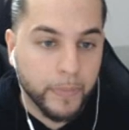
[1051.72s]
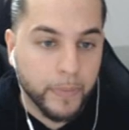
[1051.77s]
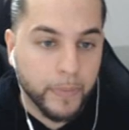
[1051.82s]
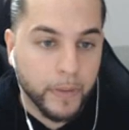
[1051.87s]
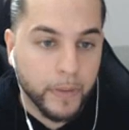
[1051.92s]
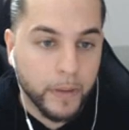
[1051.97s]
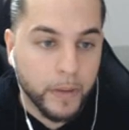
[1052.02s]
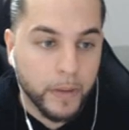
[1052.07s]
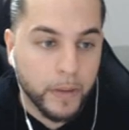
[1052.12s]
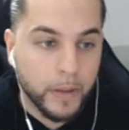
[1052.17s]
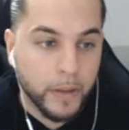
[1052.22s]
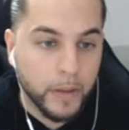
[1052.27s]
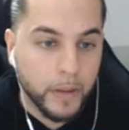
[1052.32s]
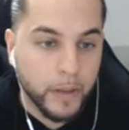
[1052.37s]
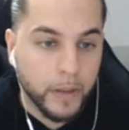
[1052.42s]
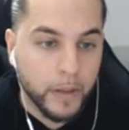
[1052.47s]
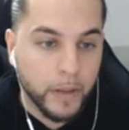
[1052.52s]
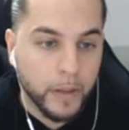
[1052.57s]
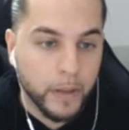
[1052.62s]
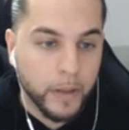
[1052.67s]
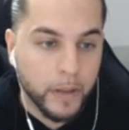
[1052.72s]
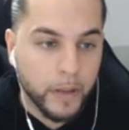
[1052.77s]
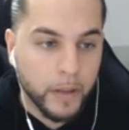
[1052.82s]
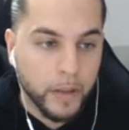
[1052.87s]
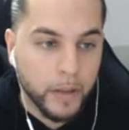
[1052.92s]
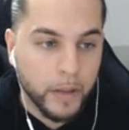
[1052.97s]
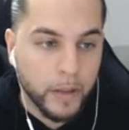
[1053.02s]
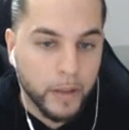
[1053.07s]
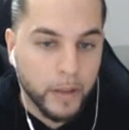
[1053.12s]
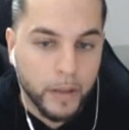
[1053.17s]

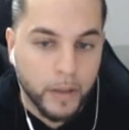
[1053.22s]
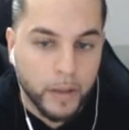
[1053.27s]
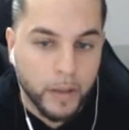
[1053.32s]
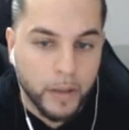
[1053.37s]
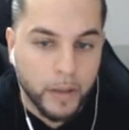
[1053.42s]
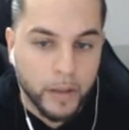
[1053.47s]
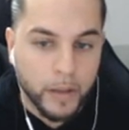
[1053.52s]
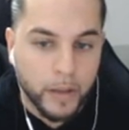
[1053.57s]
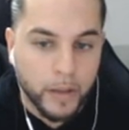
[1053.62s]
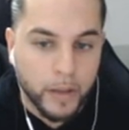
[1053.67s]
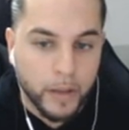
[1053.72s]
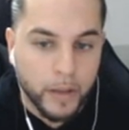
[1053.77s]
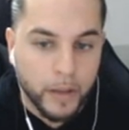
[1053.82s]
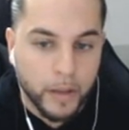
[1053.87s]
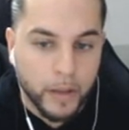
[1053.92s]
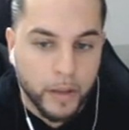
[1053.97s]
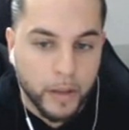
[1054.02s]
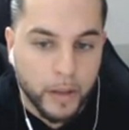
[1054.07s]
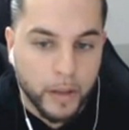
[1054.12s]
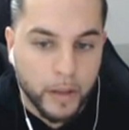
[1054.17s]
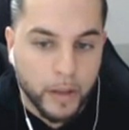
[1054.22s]
(no one is talking)